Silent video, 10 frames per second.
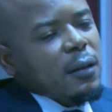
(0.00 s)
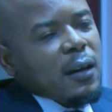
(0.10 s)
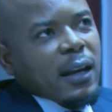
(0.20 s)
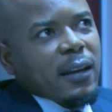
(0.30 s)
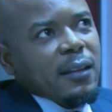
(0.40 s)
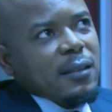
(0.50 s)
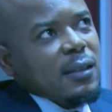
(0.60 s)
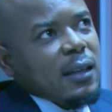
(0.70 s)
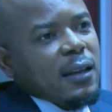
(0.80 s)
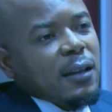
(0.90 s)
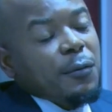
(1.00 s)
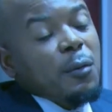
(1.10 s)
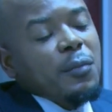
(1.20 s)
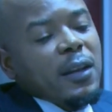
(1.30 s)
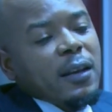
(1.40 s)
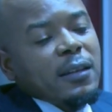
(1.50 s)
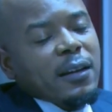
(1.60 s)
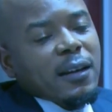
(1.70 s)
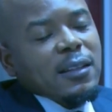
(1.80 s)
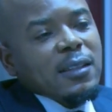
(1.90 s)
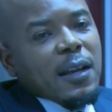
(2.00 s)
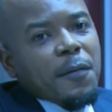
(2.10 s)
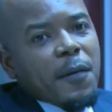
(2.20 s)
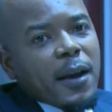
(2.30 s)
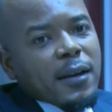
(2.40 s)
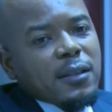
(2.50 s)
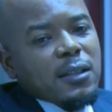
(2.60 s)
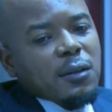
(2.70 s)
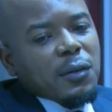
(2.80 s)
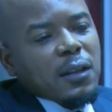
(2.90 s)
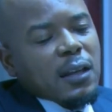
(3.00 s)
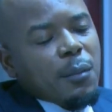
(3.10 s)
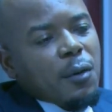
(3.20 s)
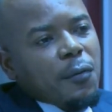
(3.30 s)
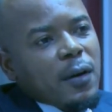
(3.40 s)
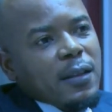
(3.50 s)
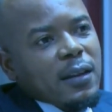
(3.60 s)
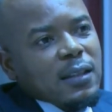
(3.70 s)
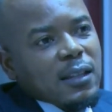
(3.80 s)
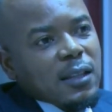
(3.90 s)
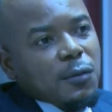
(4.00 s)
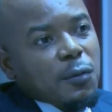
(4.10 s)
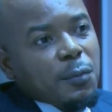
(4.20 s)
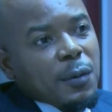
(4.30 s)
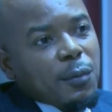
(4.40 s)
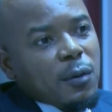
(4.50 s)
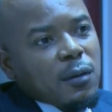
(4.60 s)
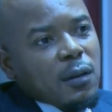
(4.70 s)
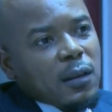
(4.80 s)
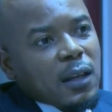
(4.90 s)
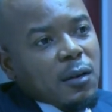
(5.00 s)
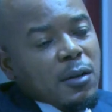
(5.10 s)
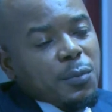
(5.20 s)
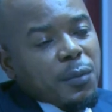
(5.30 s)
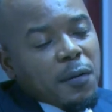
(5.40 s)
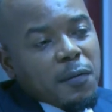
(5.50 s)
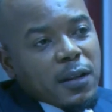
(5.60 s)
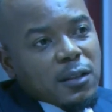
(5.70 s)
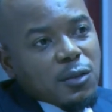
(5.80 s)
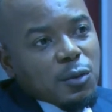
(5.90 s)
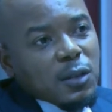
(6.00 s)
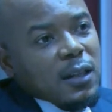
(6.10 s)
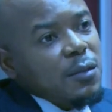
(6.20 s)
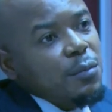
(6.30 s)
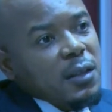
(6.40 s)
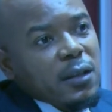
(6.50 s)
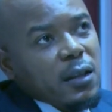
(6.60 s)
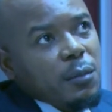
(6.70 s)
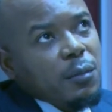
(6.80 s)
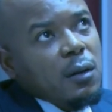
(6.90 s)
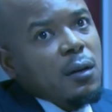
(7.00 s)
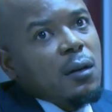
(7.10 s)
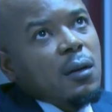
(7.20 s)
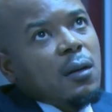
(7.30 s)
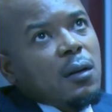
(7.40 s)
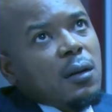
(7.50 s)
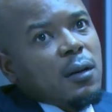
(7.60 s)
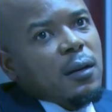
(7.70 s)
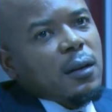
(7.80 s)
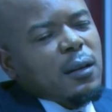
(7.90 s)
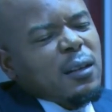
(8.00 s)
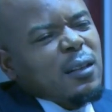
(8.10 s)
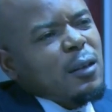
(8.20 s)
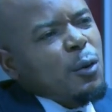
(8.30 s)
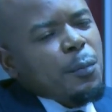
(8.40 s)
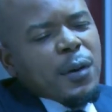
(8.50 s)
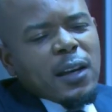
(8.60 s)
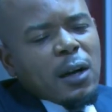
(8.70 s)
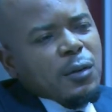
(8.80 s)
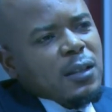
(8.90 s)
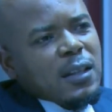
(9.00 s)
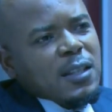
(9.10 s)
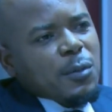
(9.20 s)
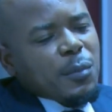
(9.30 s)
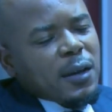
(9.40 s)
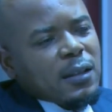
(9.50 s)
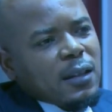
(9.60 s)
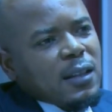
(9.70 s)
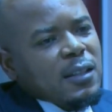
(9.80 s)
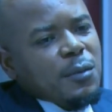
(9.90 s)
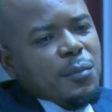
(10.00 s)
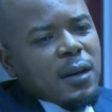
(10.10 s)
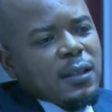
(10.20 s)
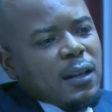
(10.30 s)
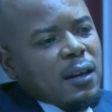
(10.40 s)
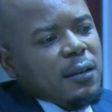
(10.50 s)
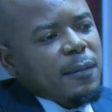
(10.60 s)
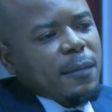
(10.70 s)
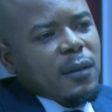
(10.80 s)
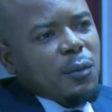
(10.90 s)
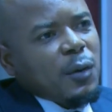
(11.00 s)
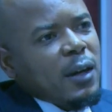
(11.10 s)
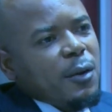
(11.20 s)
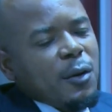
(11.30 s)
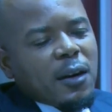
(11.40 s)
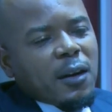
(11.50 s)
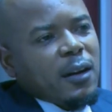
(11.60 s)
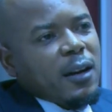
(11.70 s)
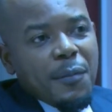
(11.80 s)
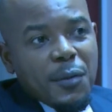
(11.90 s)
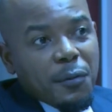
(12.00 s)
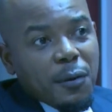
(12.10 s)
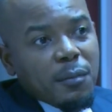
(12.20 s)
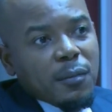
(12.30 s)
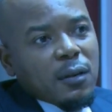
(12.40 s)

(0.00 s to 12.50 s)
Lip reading: I can say, and from the interactions I've had with a number of other successful people that I was privileged to just meet them, your background, it doesn't matter. It doesn't matter where you are coming from